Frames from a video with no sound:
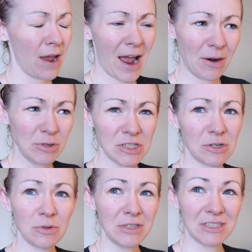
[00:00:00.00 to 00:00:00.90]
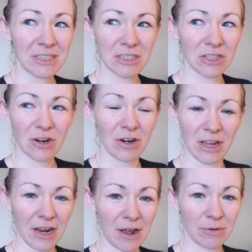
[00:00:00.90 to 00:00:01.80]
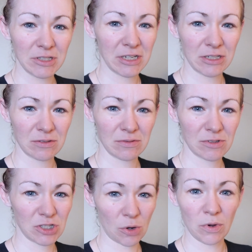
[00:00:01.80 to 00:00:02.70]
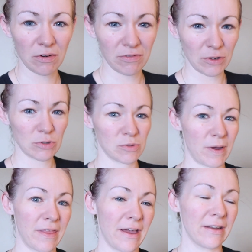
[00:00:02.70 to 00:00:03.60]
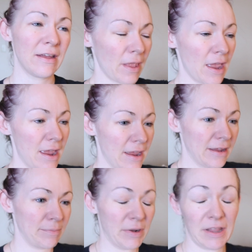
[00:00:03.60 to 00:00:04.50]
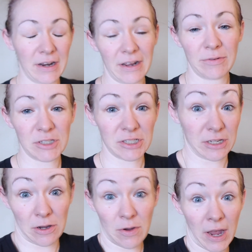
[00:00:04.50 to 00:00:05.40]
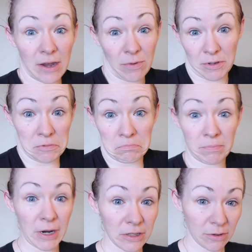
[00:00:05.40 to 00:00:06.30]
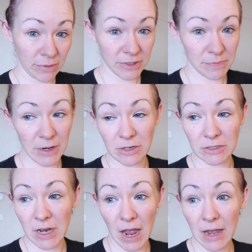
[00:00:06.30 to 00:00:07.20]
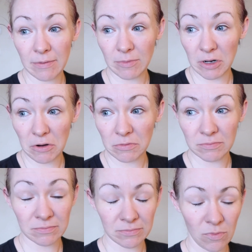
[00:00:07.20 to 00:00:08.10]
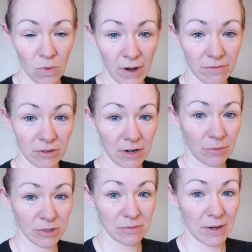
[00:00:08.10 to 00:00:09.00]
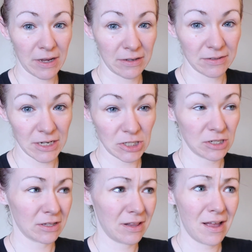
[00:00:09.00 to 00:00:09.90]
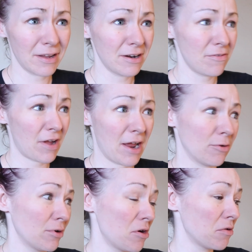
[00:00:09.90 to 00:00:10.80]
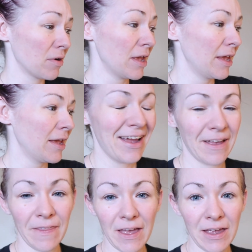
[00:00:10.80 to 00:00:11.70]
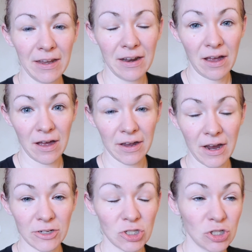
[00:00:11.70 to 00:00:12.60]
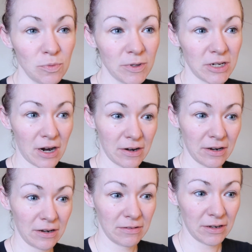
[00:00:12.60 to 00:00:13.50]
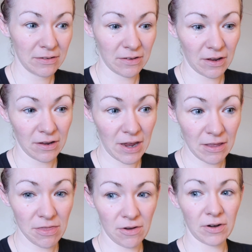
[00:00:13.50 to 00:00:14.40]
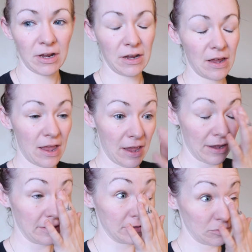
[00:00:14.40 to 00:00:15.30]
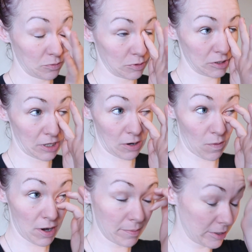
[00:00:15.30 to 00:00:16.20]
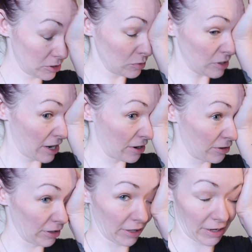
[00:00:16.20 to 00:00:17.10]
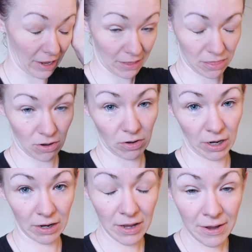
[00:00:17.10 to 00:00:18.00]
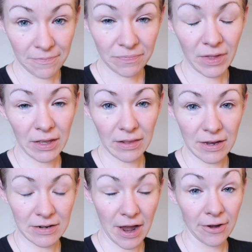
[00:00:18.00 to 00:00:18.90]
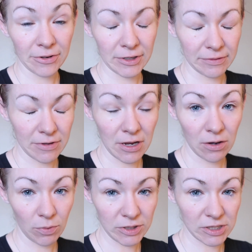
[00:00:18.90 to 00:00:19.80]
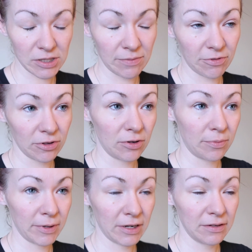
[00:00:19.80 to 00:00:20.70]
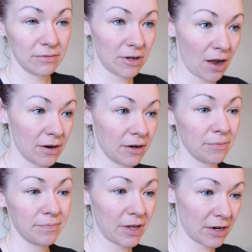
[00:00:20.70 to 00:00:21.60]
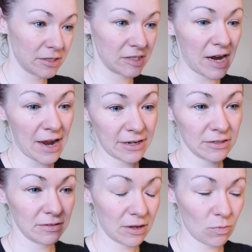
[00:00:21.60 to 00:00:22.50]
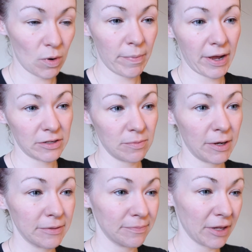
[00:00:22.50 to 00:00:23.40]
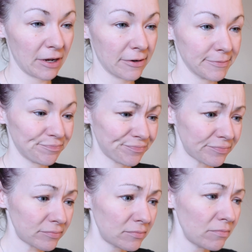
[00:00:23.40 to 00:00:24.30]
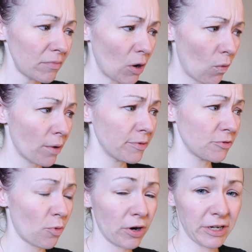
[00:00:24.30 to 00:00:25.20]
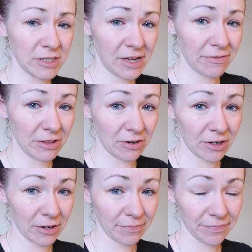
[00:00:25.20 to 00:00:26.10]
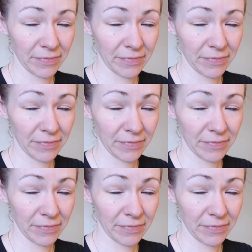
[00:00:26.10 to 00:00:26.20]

how is it only 6.30? And I was like so confused by that. And, but then I was just like, okay, well, apparently we just made good time, you know, whatever. I wasn't paying attention to the clock enough. I don't know. And then uh, I got super tired at, at uh, 8.30 and was like, why am I so tired at like 8.30? Laid down and went to sleep for a little bit, got up, got a snack, and then went back to bed later. Woke up this morning at 7.30